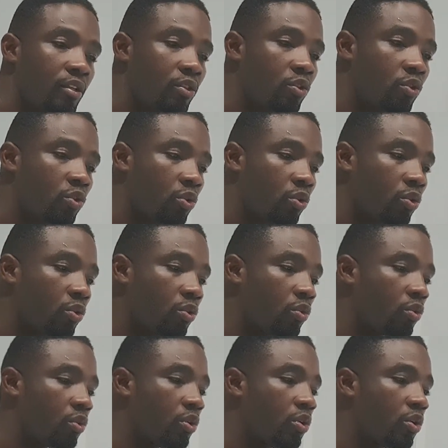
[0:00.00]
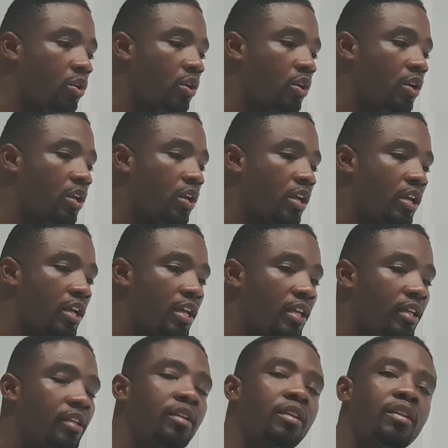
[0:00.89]
So,
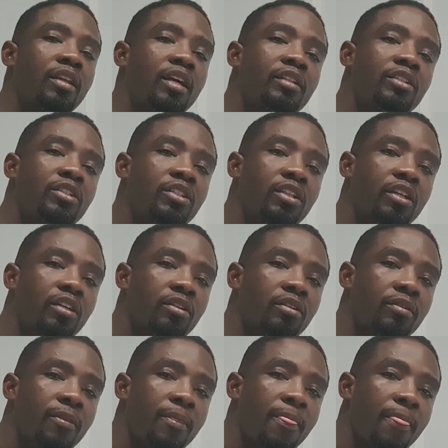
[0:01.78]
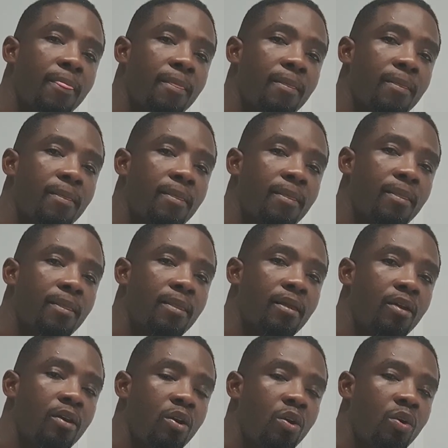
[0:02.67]
in a nutshell,
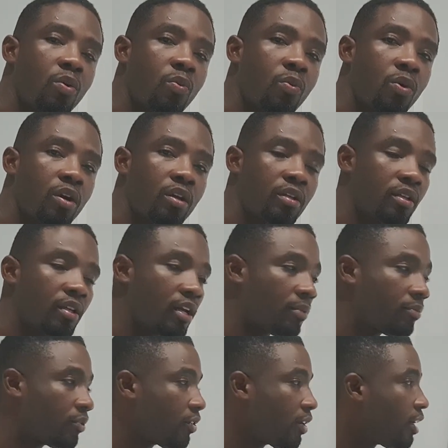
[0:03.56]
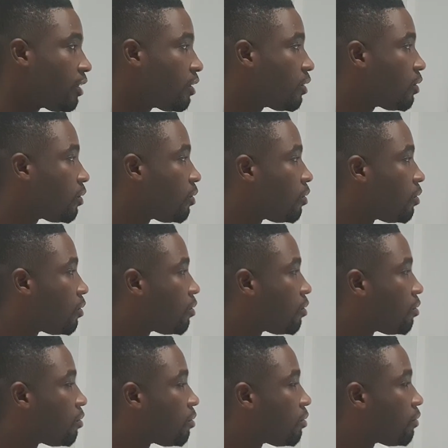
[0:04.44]
what I'm trying to
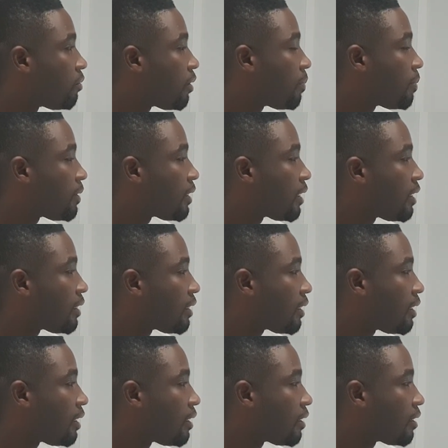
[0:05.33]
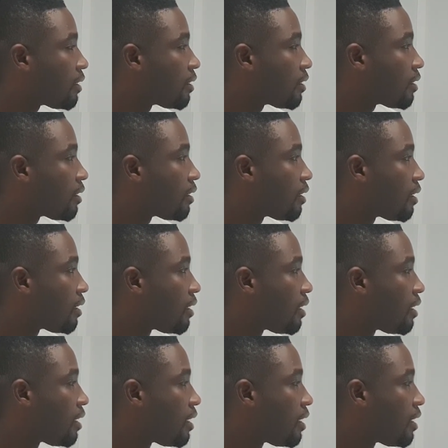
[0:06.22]
represent is
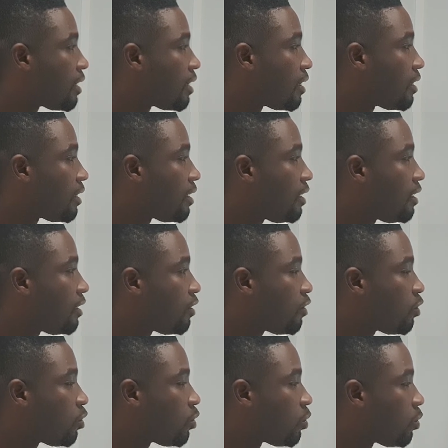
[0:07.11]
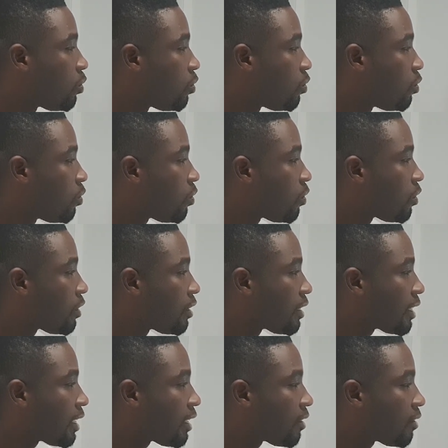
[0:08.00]
these two
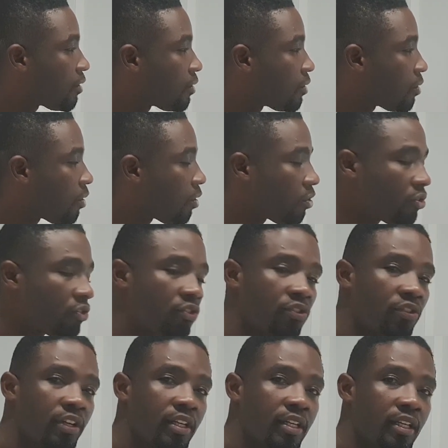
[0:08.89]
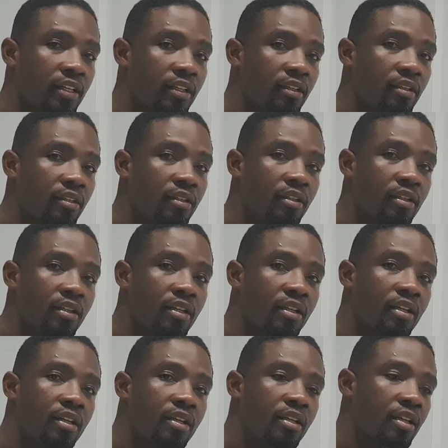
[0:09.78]
skills or training
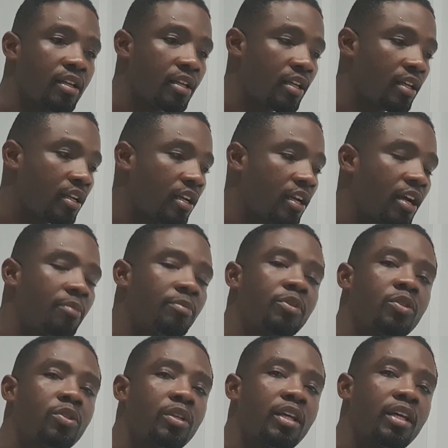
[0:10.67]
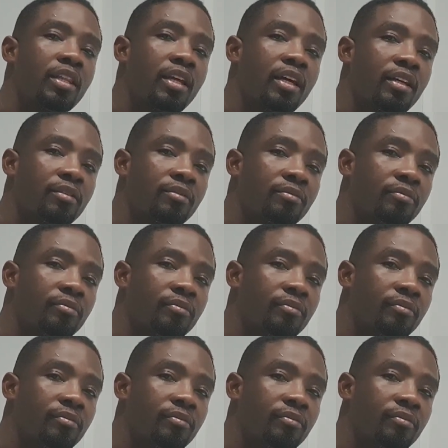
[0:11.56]
come together